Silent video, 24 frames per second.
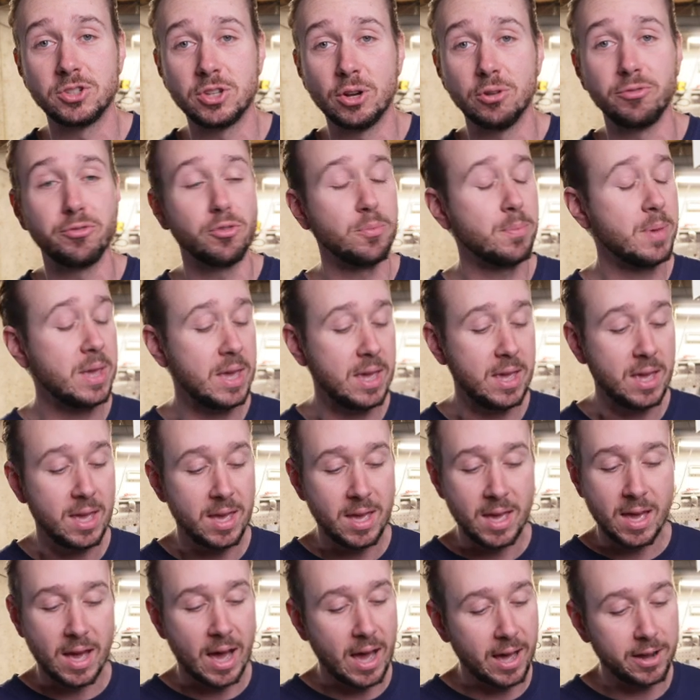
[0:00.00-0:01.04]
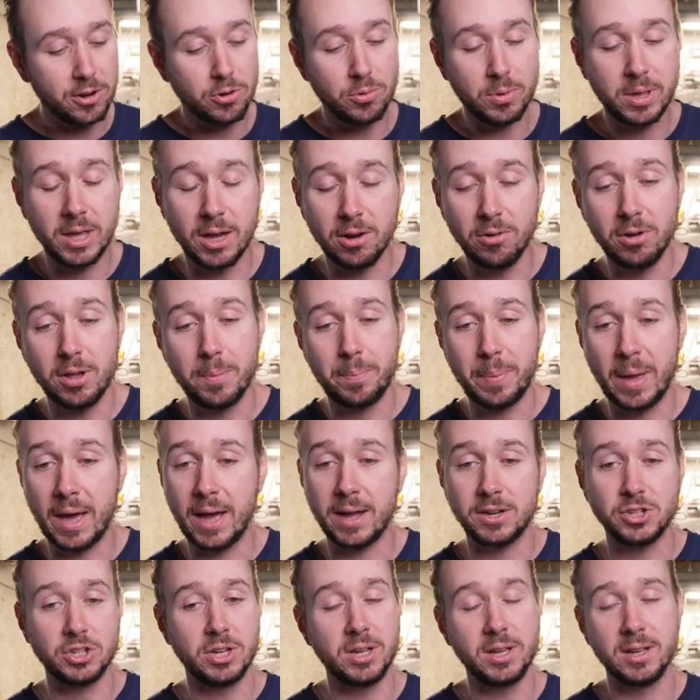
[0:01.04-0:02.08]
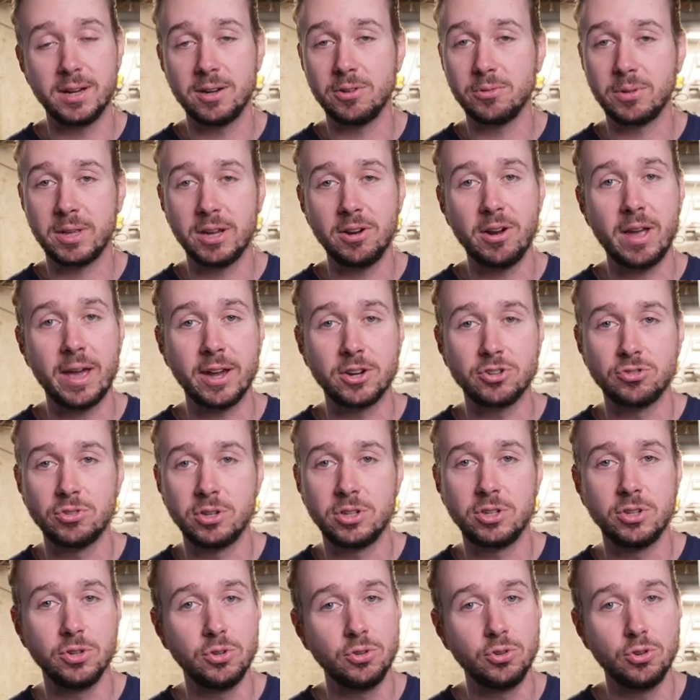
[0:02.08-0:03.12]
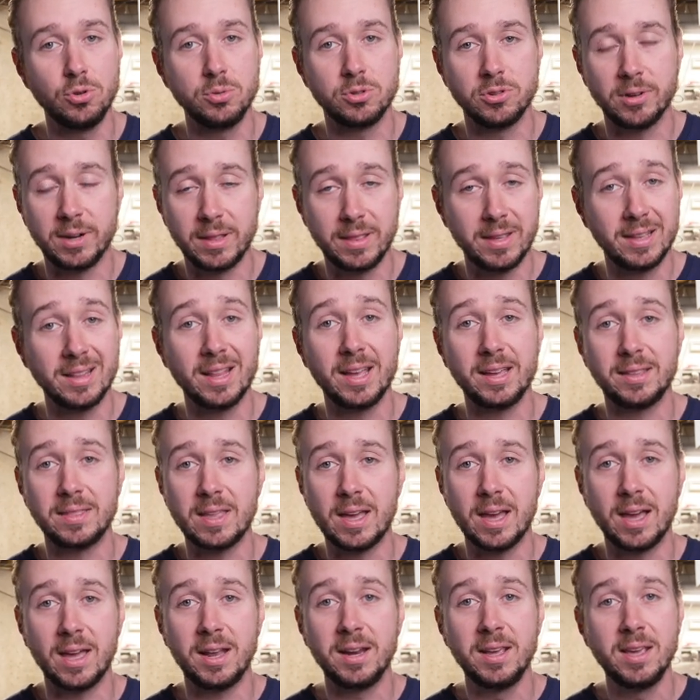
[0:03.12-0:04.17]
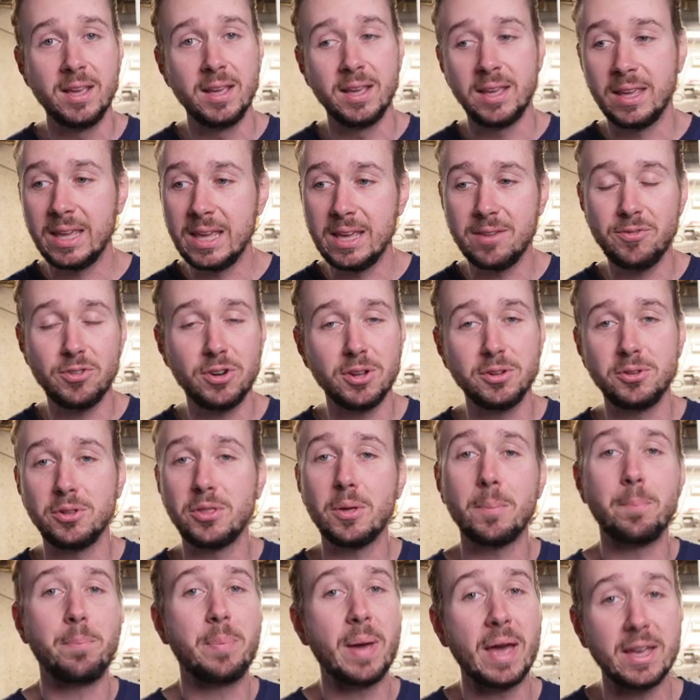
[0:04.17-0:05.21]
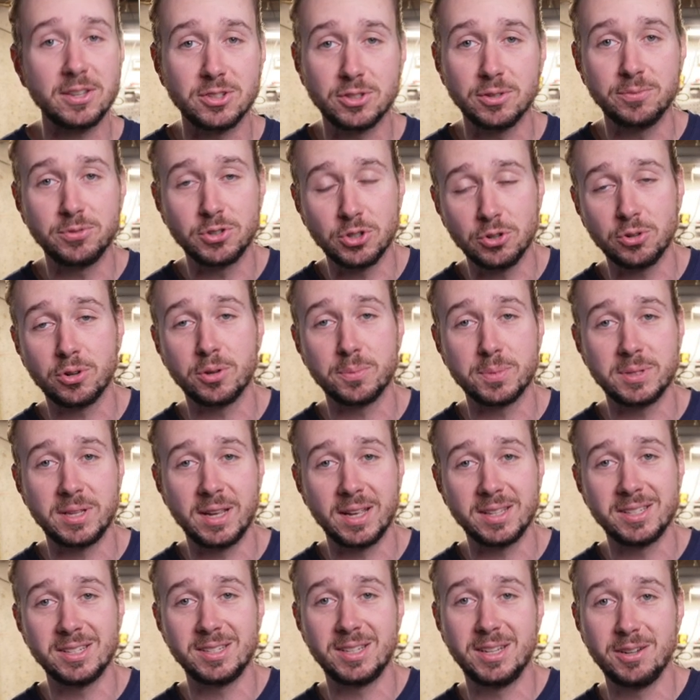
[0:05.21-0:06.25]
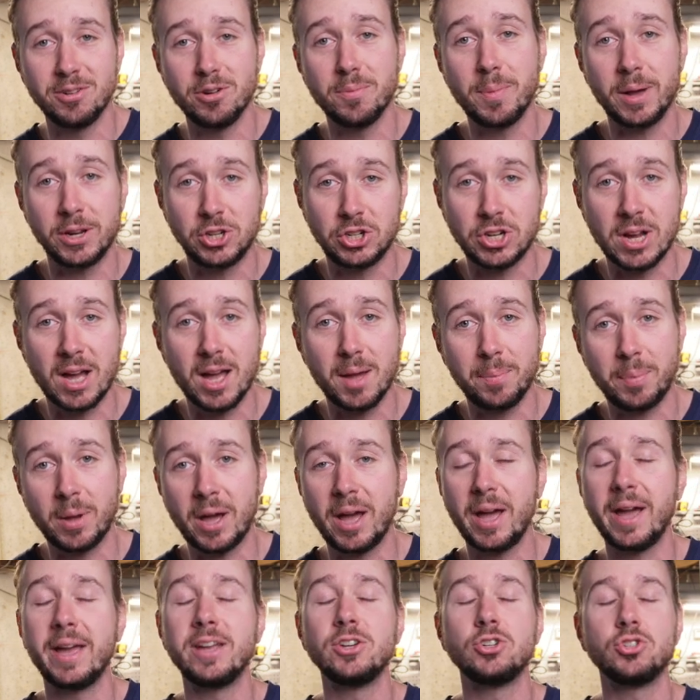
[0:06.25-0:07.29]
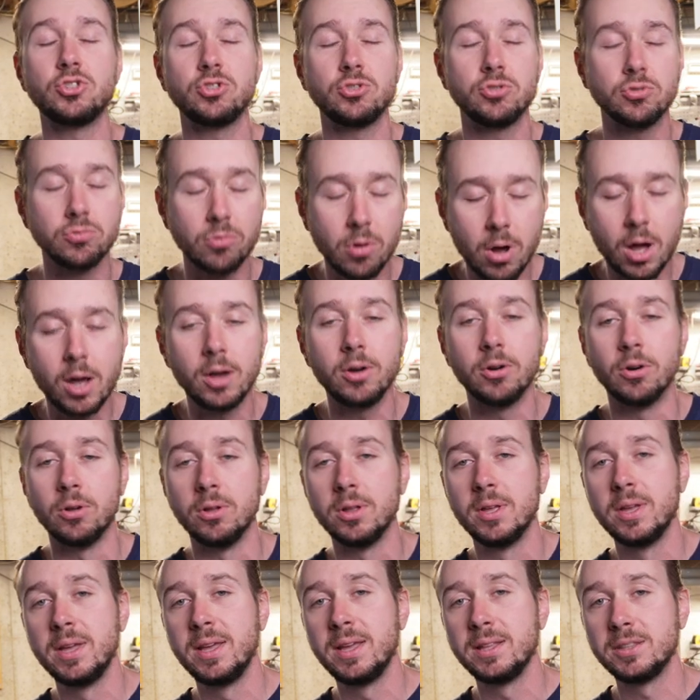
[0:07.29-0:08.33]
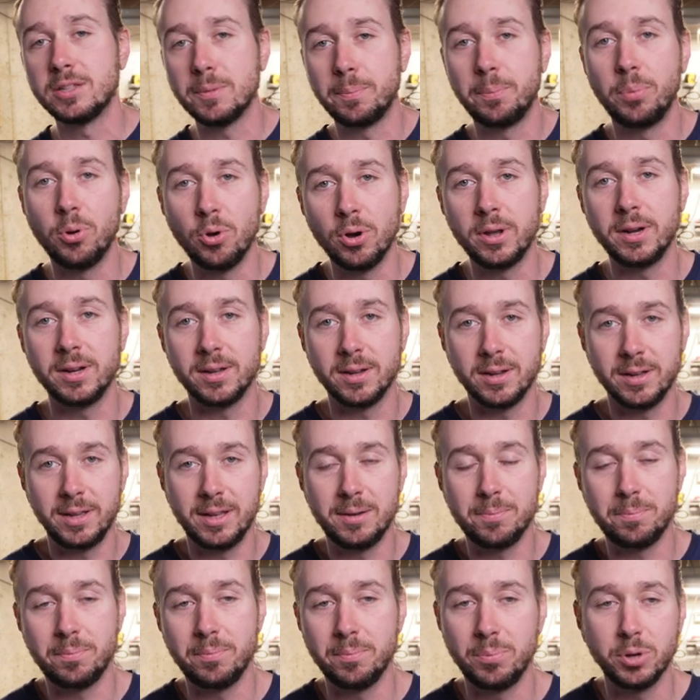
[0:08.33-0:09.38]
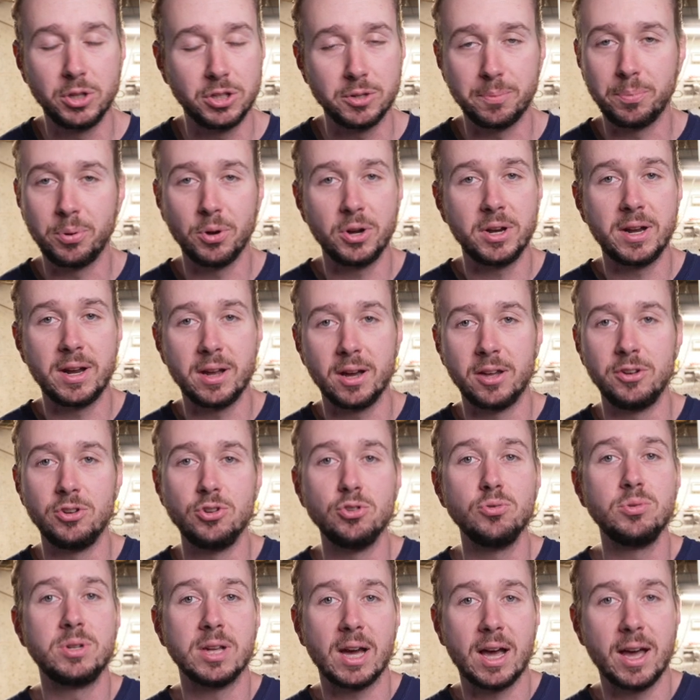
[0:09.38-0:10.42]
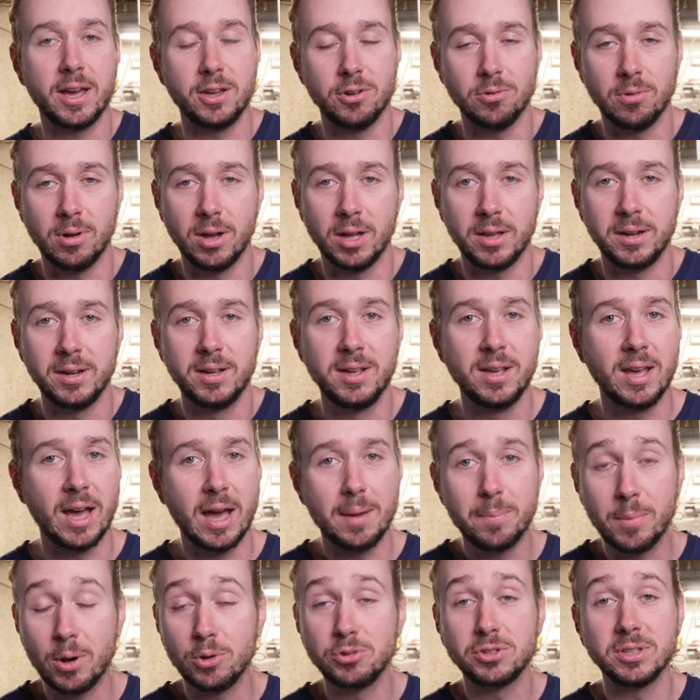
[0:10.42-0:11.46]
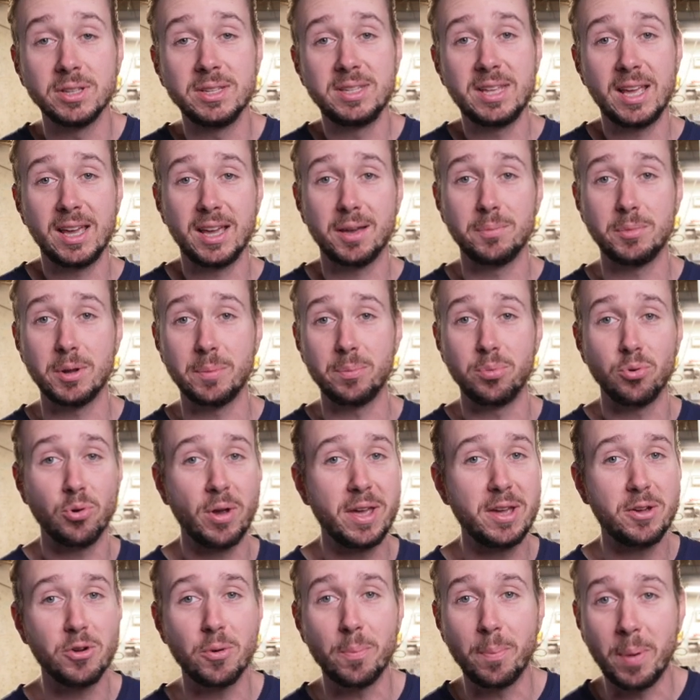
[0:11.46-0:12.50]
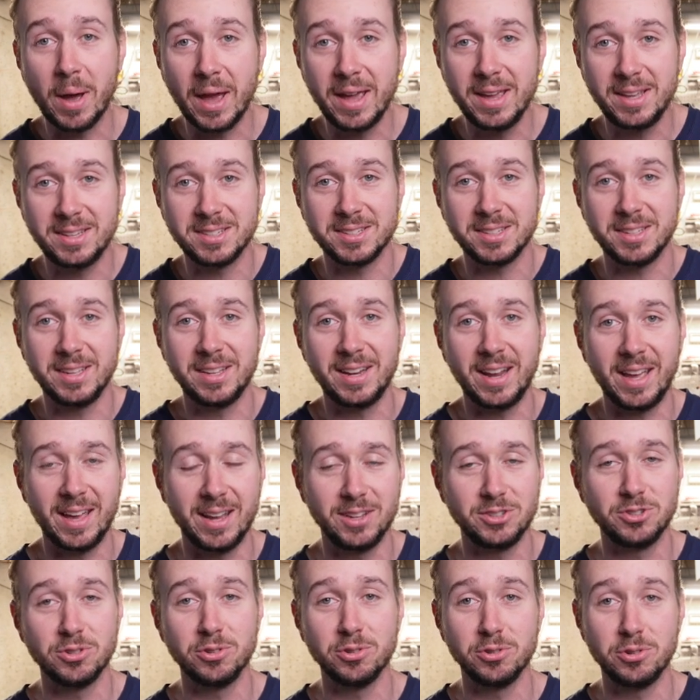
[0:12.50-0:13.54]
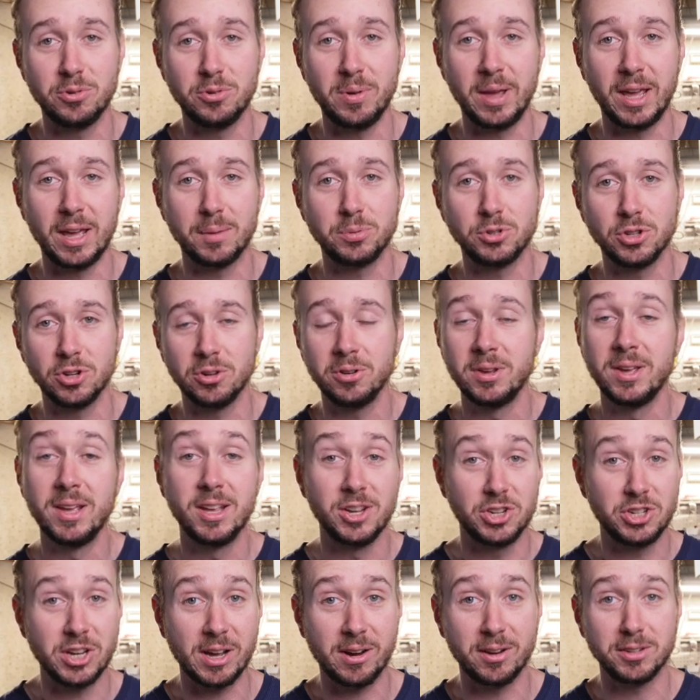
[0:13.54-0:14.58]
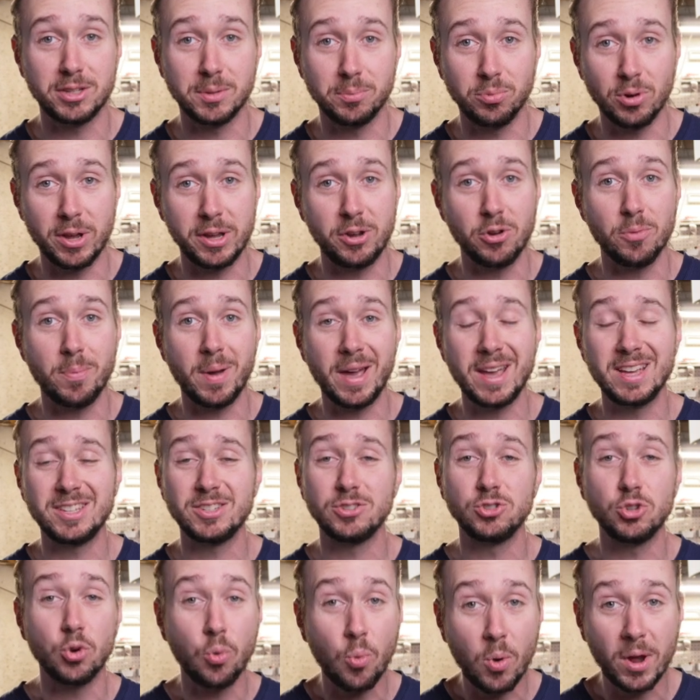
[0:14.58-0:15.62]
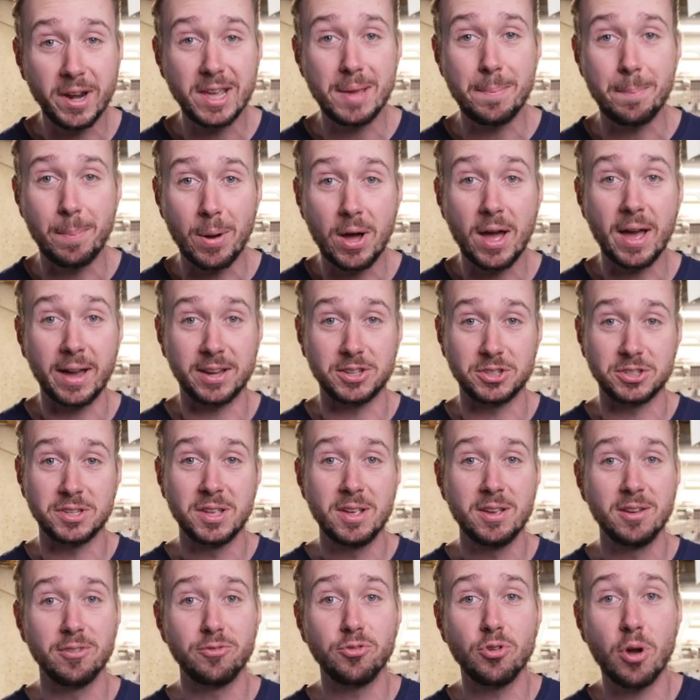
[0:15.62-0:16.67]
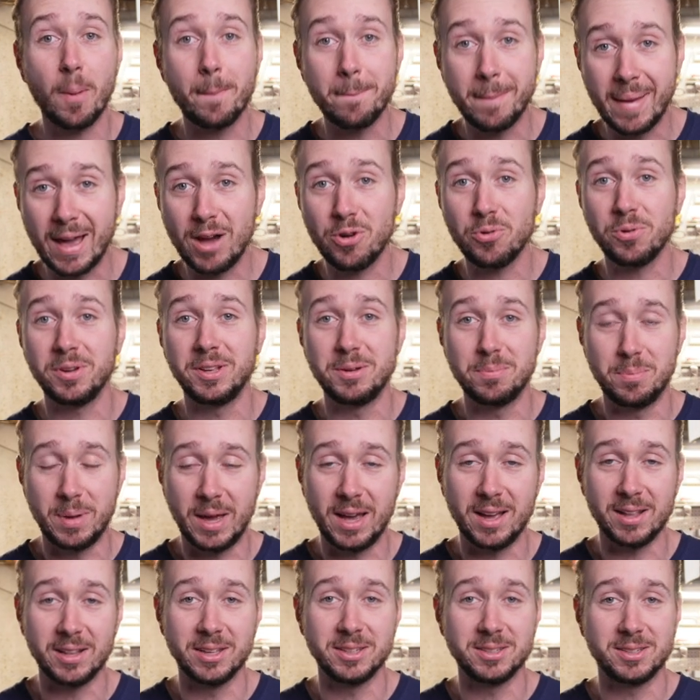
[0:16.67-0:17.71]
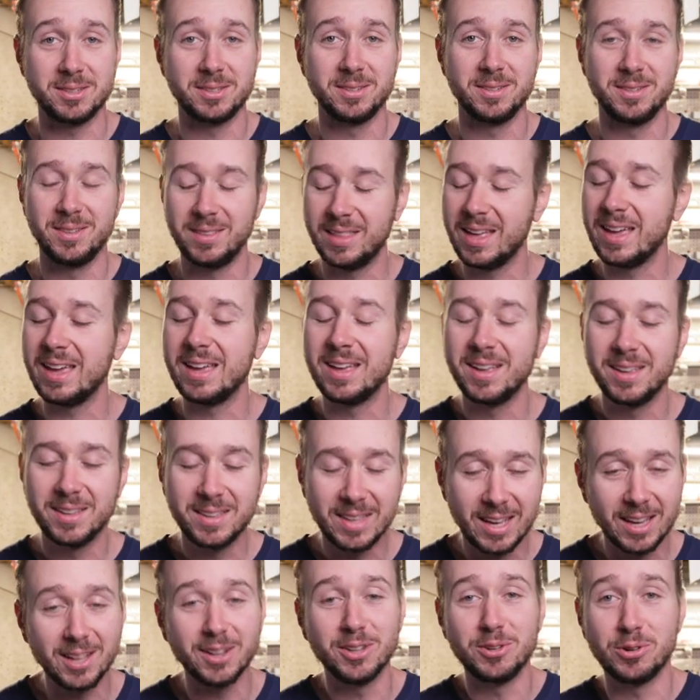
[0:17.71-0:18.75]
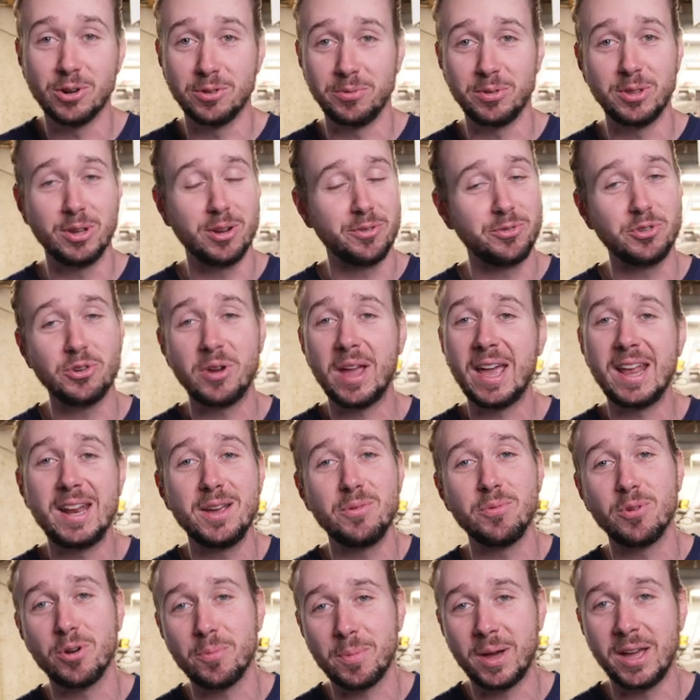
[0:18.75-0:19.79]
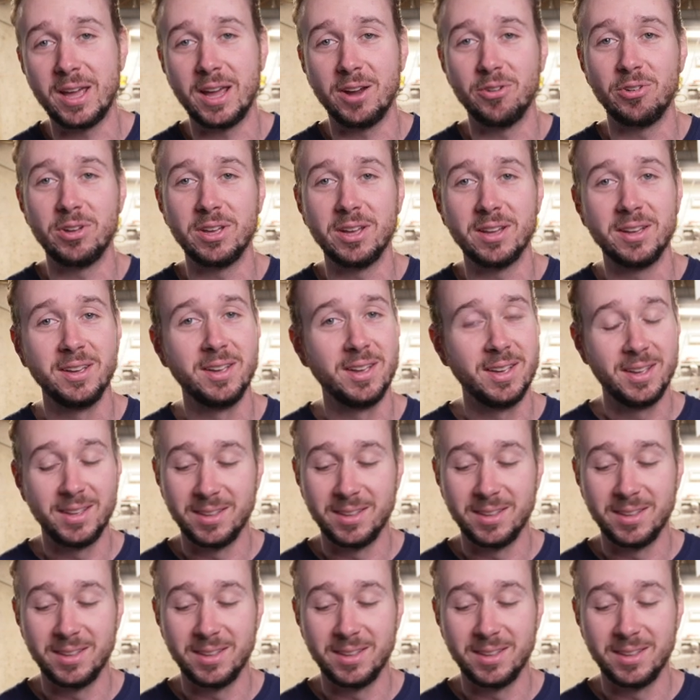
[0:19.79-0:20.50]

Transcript: So for me, I don't carry a patch kit, I don't carry extra twos or anything like that. Even under the best of circumstances here in my shop, I struggle to put in, to put in a new tire on. I mostly take them to Breaker Bikes in Exeter, New Hampshire. Shout out to Breaker Bikes, 20 bucks for a mount and balance. They kill it over there if you're anywhere in my area.